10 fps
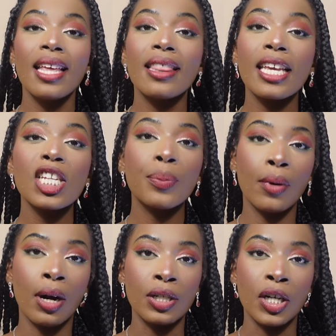These
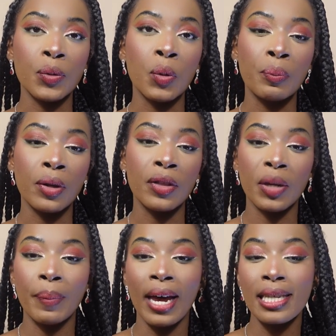projects will build the
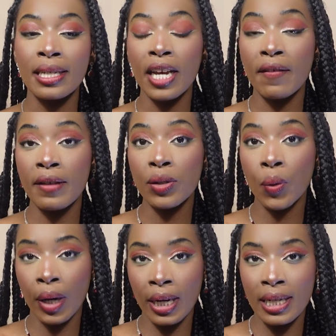capacity of these
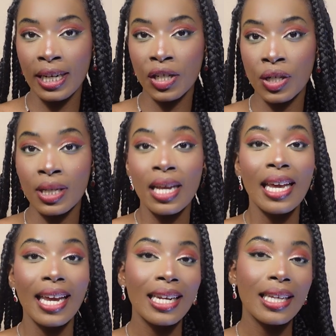organizations
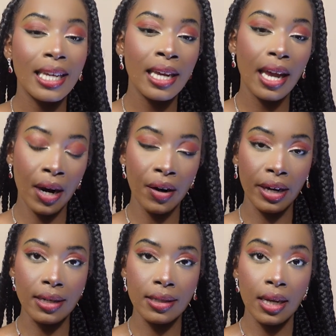in key
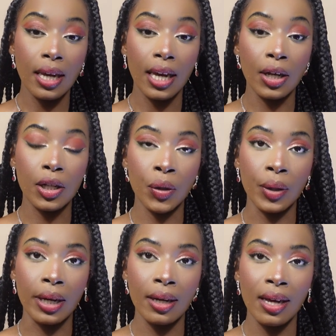areas,
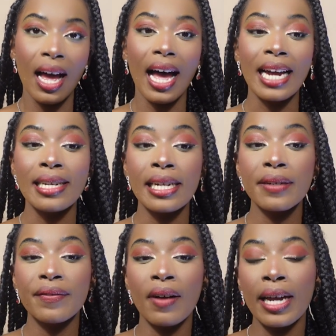including
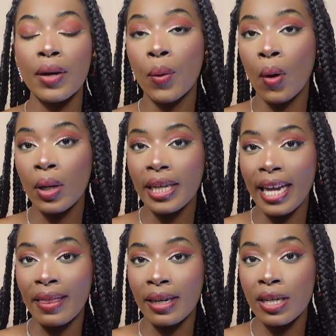identifying quality
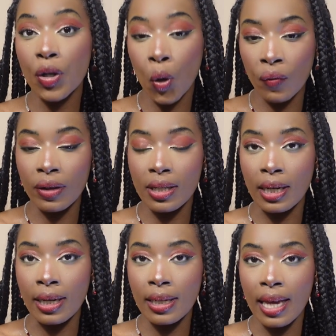candidates
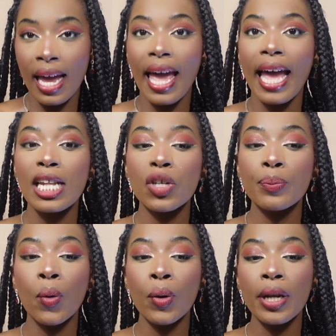overseas and
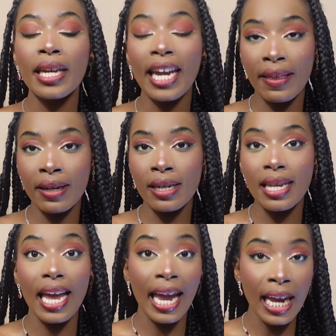supporting candidates
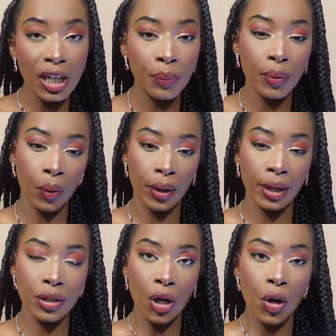and
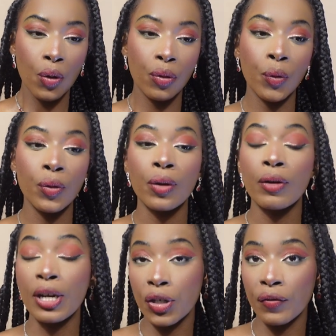employers through the
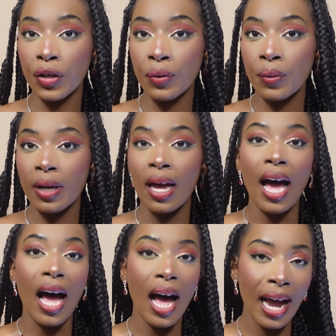interview,
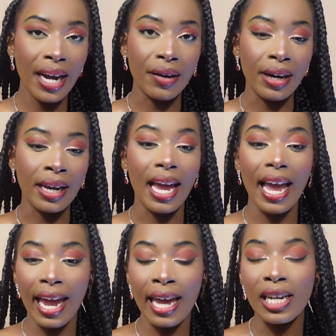hiring,
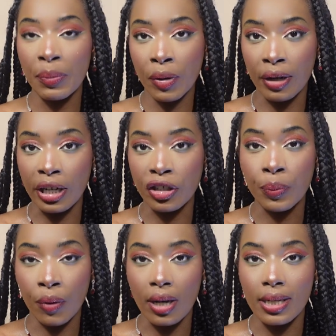and
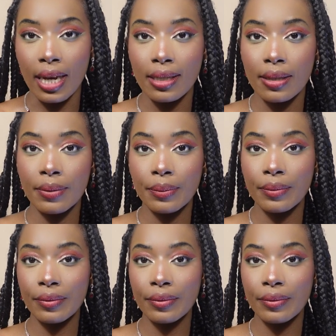immigration process.